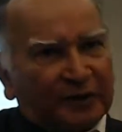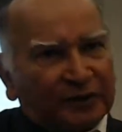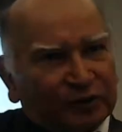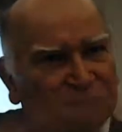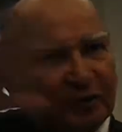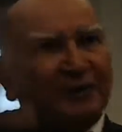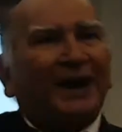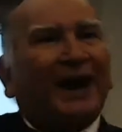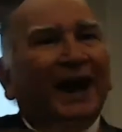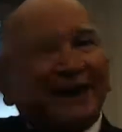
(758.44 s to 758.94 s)

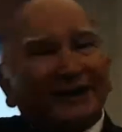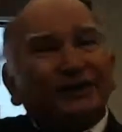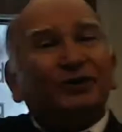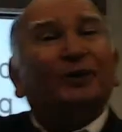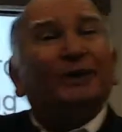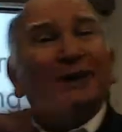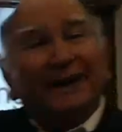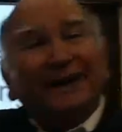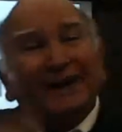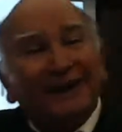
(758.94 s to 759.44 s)
route
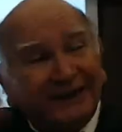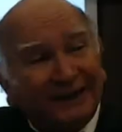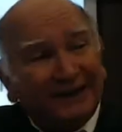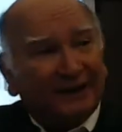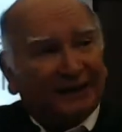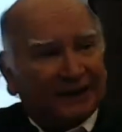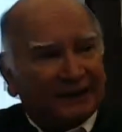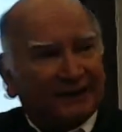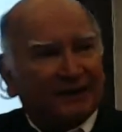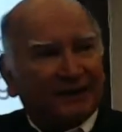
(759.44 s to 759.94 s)
actually
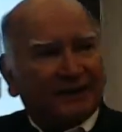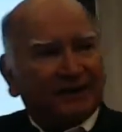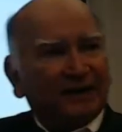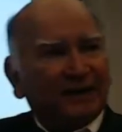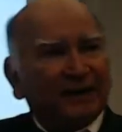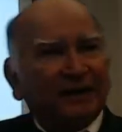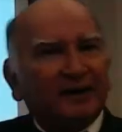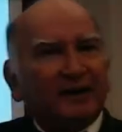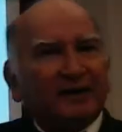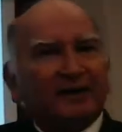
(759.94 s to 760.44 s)
learned.
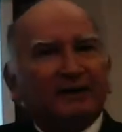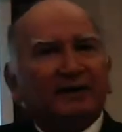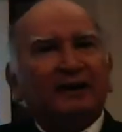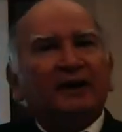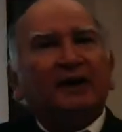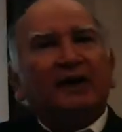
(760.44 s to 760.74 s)
They